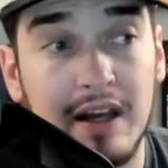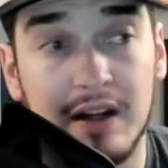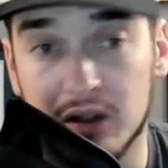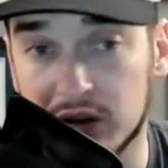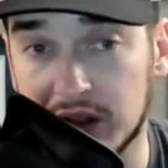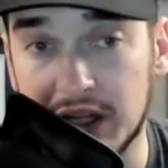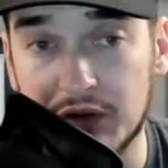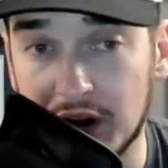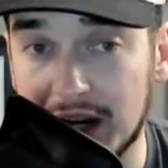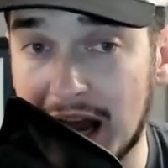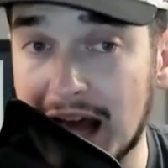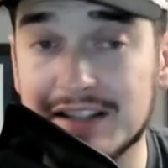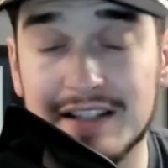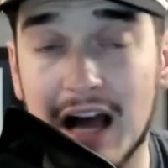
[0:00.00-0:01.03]
Cleveland
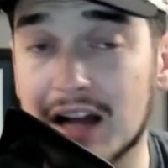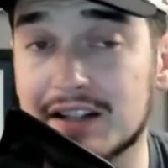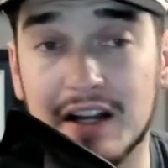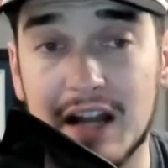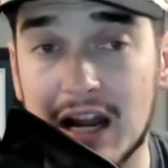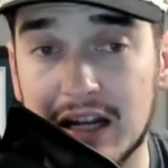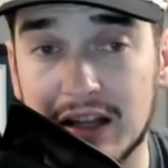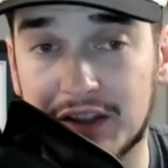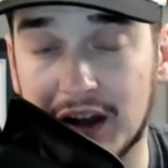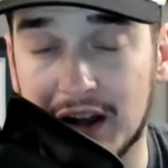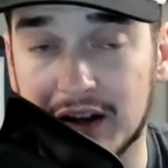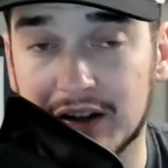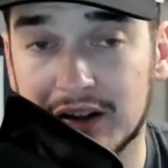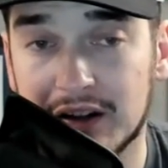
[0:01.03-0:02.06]
has not done anything.
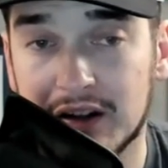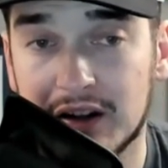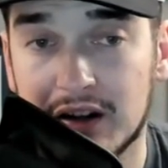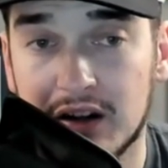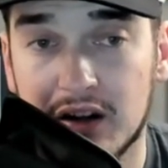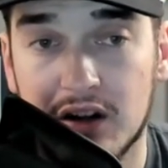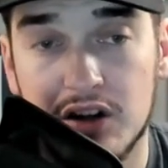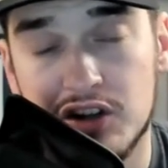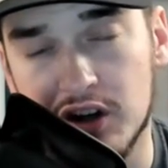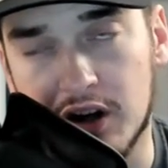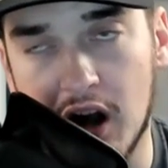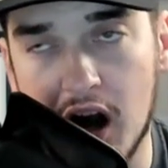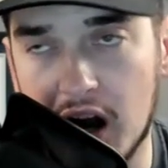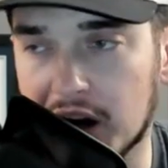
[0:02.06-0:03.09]

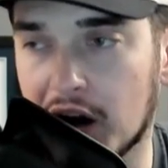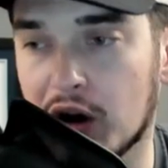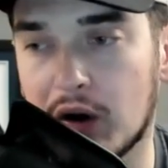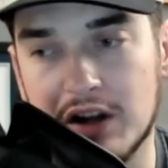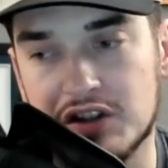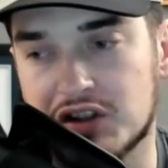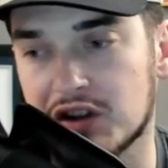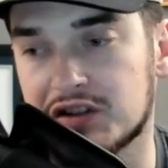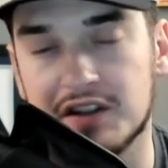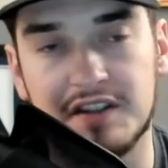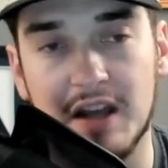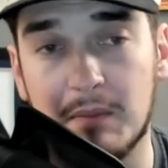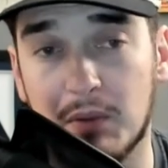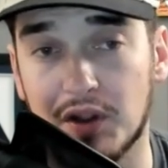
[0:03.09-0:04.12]
Chicago has just
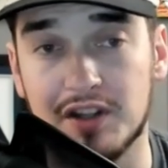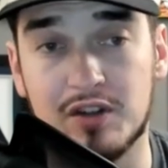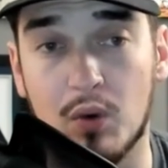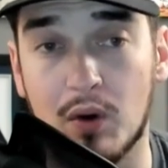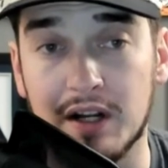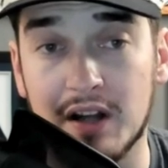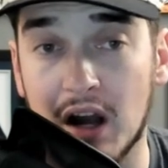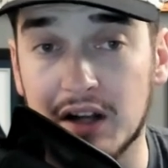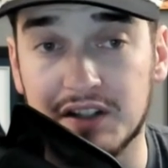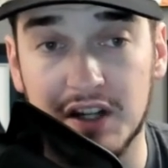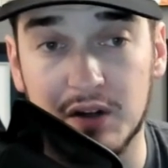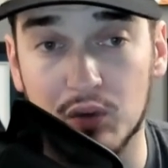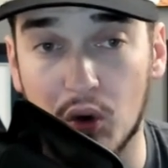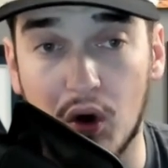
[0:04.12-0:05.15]
assembled the
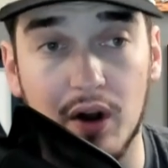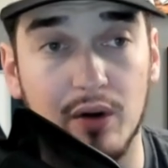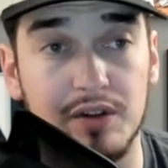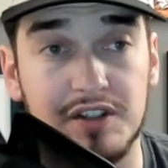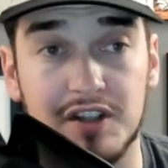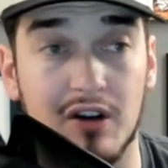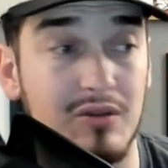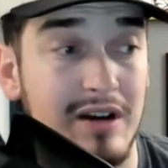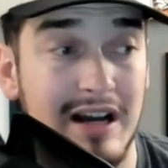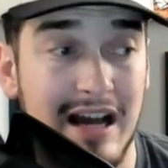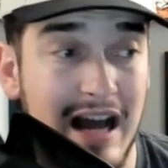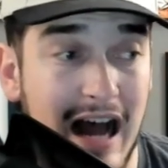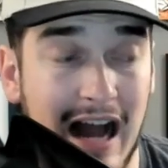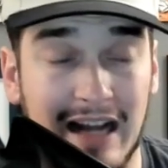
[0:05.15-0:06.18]
2019 Royals, so
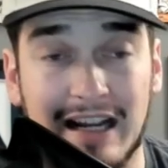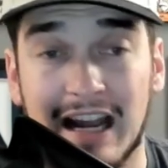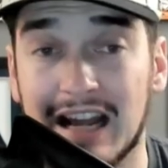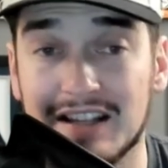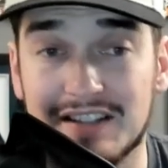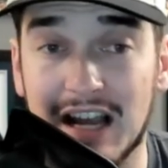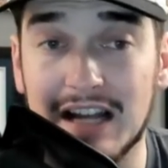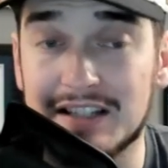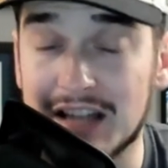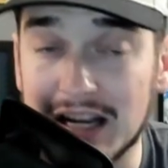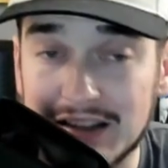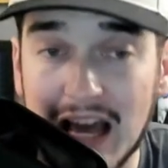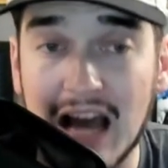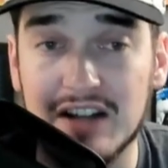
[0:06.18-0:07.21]
I can't say I
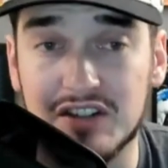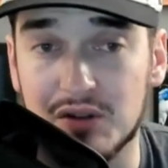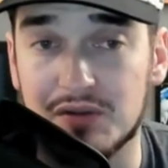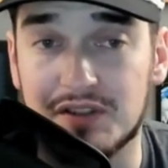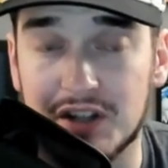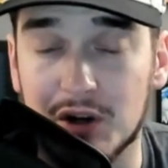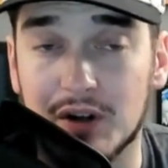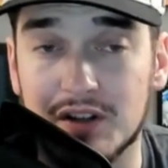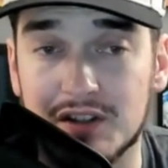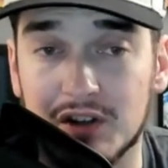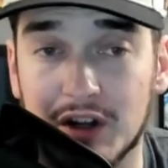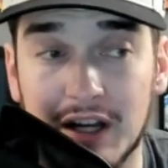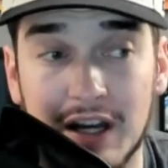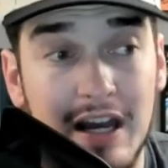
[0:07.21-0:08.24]
take that too
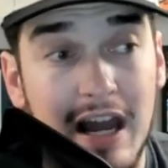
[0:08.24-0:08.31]
seriously.